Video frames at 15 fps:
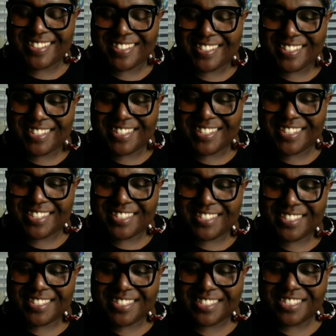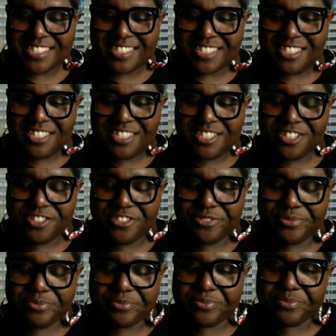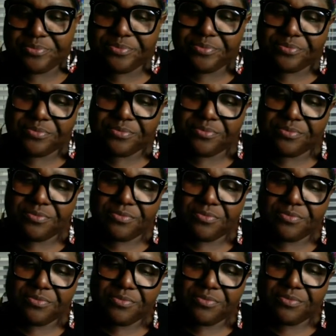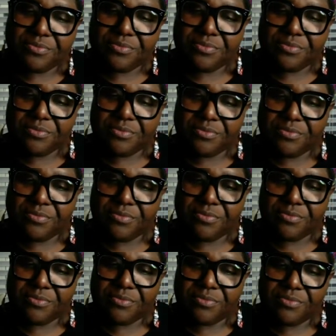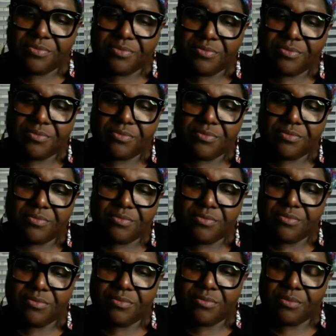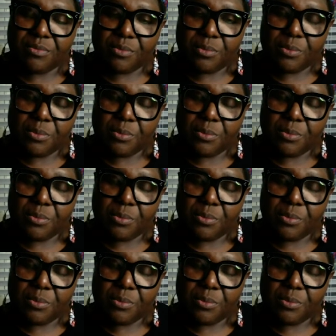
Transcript: The person shown says nothing.